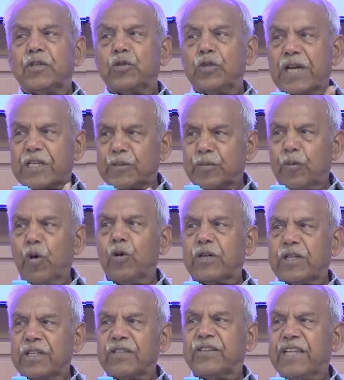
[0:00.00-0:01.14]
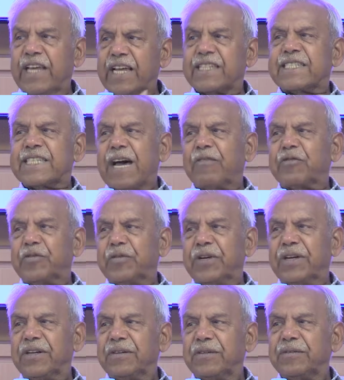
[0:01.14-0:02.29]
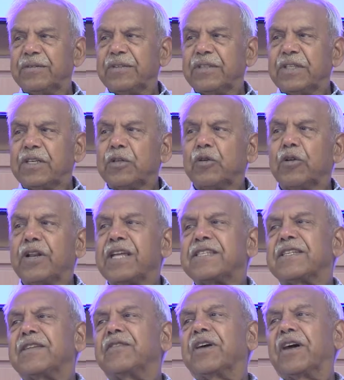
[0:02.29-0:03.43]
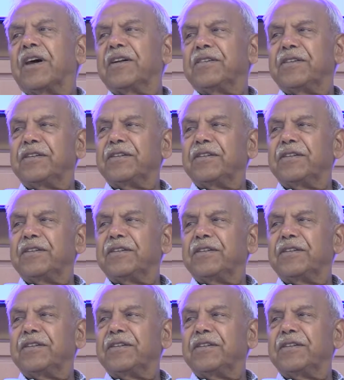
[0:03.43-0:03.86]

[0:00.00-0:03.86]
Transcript: to export their software to the rest of the country.